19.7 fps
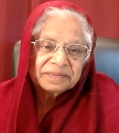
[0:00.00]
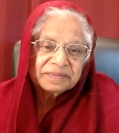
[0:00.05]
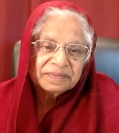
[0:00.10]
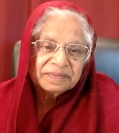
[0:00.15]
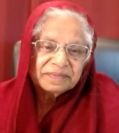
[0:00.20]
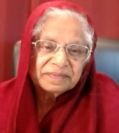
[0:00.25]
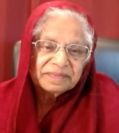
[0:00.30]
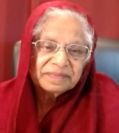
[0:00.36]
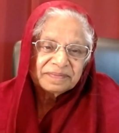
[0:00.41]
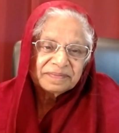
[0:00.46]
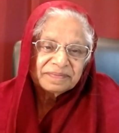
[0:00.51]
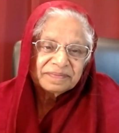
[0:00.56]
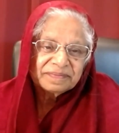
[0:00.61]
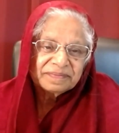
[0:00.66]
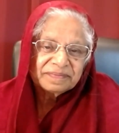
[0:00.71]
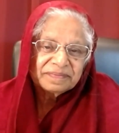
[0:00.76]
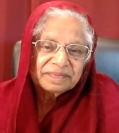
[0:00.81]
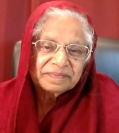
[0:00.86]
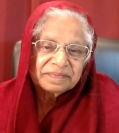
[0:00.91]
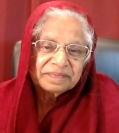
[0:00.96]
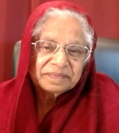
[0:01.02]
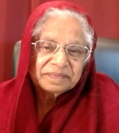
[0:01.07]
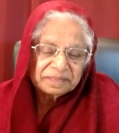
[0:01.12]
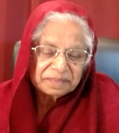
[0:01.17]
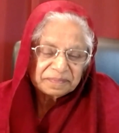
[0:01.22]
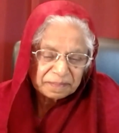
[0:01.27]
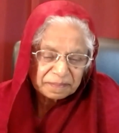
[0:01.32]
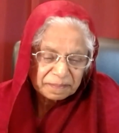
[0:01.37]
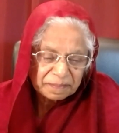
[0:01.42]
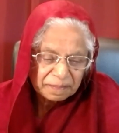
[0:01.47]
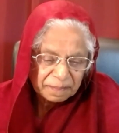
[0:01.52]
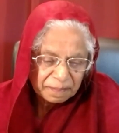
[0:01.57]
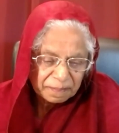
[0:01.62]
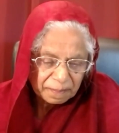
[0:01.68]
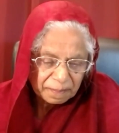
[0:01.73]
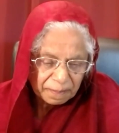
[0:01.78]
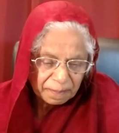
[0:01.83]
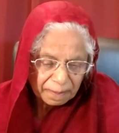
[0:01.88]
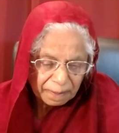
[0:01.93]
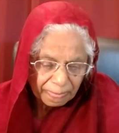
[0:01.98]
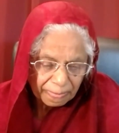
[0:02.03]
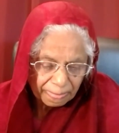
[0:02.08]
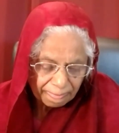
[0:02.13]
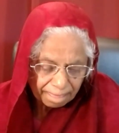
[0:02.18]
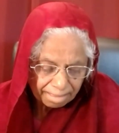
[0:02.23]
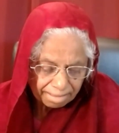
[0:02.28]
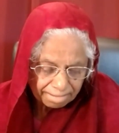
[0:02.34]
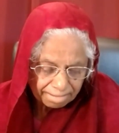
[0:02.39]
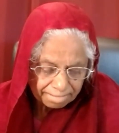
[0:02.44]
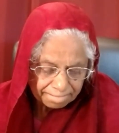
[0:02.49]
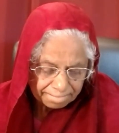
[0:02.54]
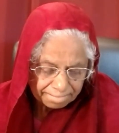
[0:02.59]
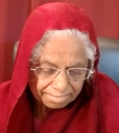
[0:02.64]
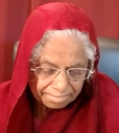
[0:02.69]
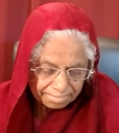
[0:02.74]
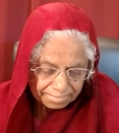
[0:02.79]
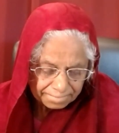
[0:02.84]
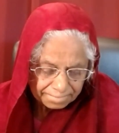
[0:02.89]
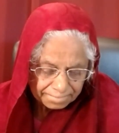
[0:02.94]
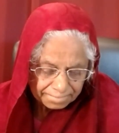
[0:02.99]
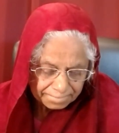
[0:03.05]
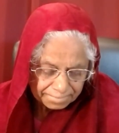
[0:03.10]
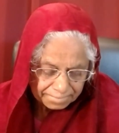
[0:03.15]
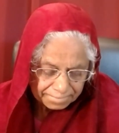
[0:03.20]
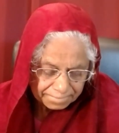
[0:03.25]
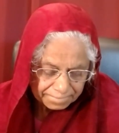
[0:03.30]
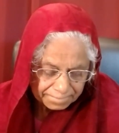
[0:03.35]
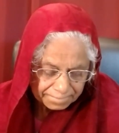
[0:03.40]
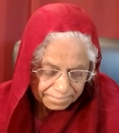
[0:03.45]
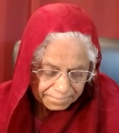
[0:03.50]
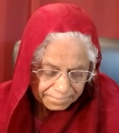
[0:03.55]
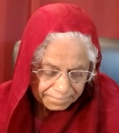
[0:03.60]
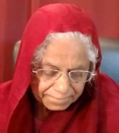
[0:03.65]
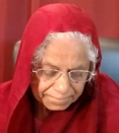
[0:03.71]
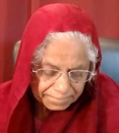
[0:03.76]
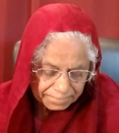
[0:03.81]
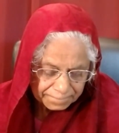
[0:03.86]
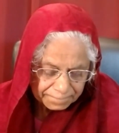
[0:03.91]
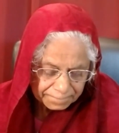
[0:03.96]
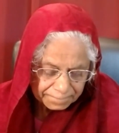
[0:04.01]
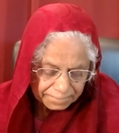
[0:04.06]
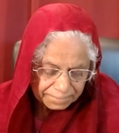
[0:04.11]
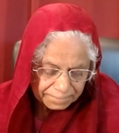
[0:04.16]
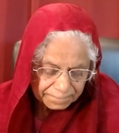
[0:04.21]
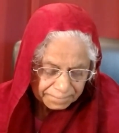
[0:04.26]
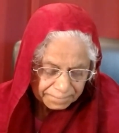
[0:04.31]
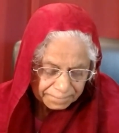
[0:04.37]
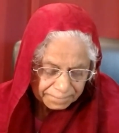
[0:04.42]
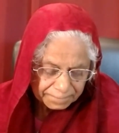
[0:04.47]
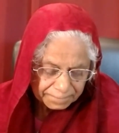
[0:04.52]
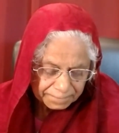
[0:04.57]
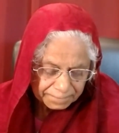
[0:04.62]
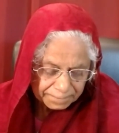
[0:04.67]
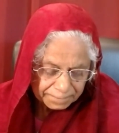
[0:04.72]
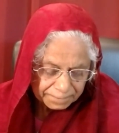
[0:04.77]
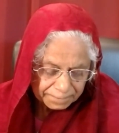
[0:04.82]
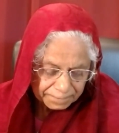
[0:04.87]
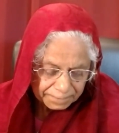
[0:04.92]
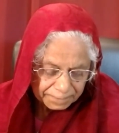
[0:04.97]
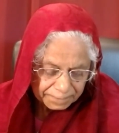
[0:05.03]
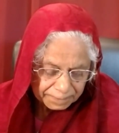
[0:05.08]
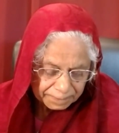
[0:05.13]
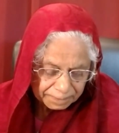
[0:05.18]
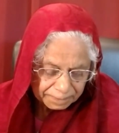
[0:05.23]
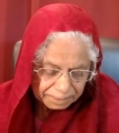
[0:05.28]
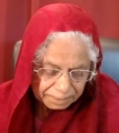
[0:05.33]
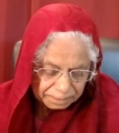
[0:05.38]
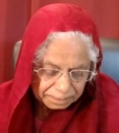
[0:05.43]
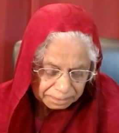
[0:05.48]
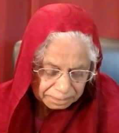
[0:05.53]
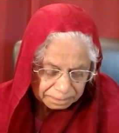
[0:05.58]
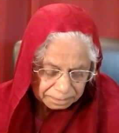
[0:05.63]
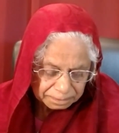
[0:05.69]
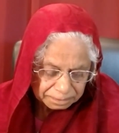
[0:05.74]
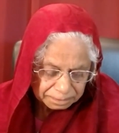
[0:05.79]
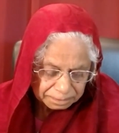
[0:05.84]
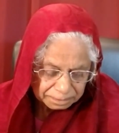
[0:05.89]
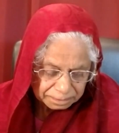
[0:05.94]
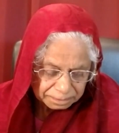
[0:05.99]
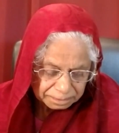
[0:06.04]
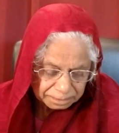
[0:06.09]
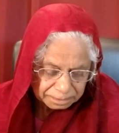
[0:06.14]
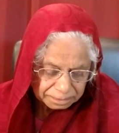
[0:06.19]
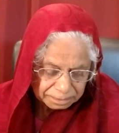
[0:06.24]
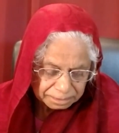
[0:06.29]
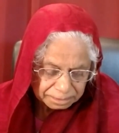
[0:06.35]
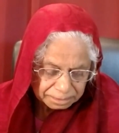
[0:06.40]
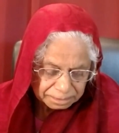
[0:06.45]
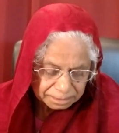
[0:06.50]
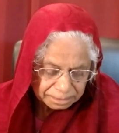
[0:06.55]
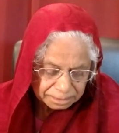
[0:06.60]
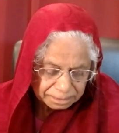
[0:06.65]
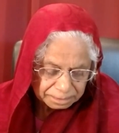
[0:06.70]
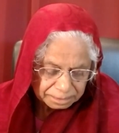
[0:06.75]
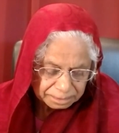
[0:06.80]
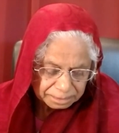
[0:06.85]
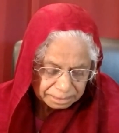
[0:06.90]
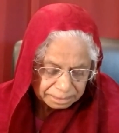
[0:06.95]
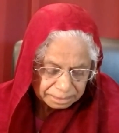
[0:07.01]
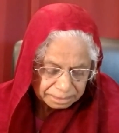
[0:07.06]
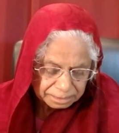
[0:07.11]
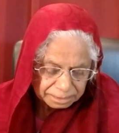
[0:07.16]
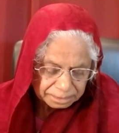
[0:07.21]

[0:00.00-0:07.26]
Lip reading: [no speech]